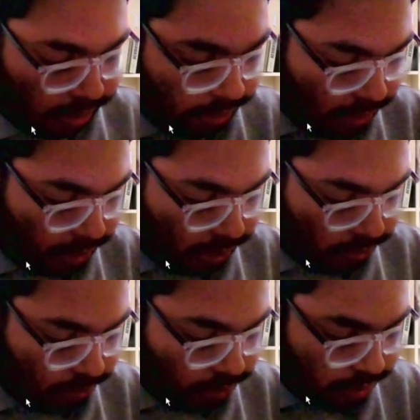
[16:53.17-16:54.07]
under
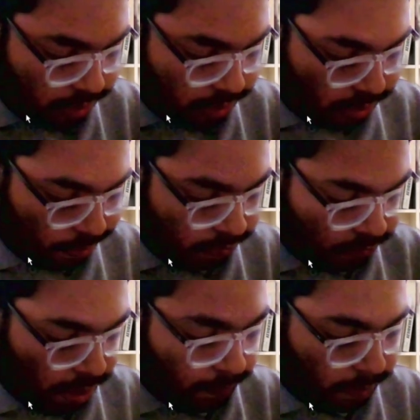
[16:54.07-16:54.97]
root summation y
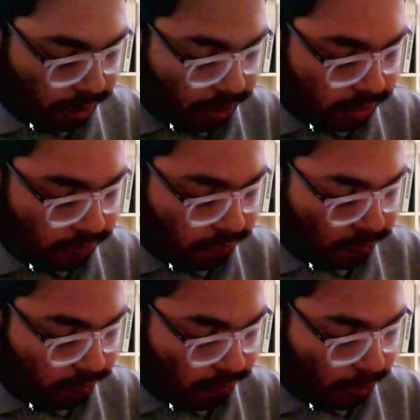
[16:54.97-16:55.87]

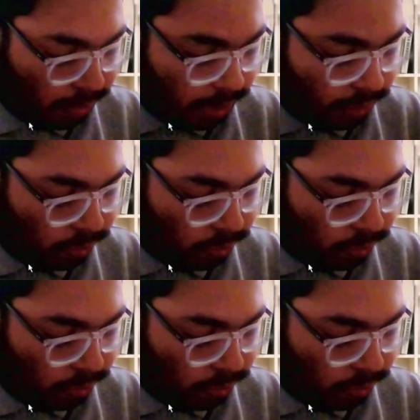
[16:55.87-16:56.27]
minus.